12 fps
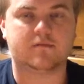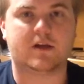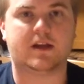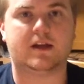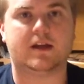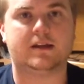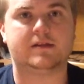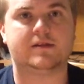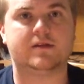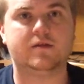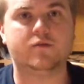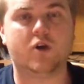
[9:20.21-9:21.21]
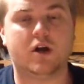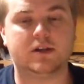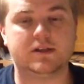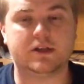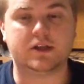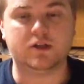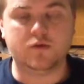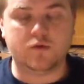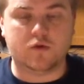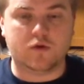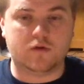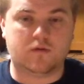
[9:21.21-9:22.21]
And so then we're on to
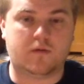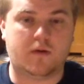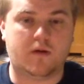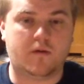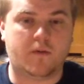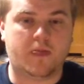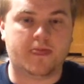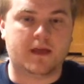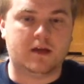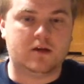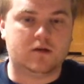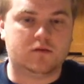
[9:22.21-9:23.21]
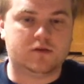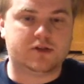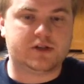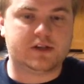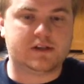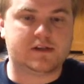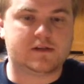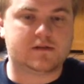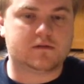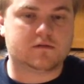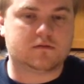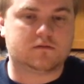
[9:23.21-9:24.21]
Yule, which
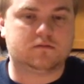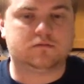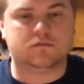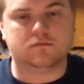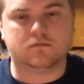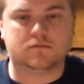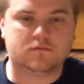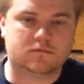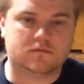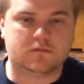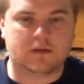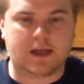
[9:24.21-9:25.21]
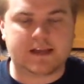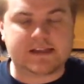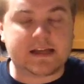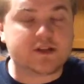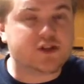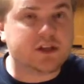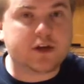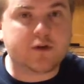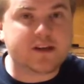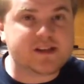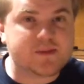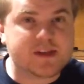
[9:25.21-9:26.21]
is essentially
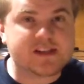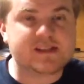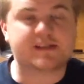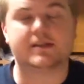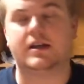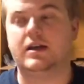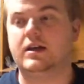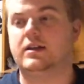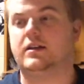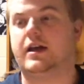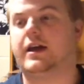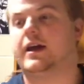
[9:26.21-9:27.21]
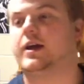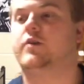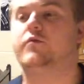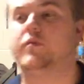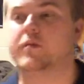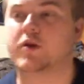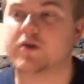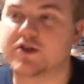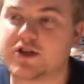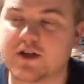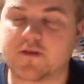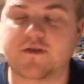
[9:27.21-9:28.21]
Christmas. Like, I come from a
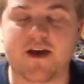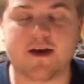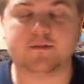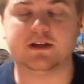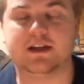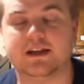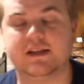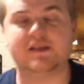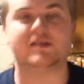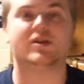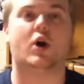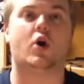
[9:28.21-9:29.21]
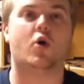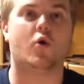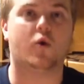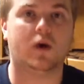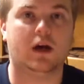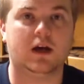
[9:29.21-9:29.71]
Christian family, so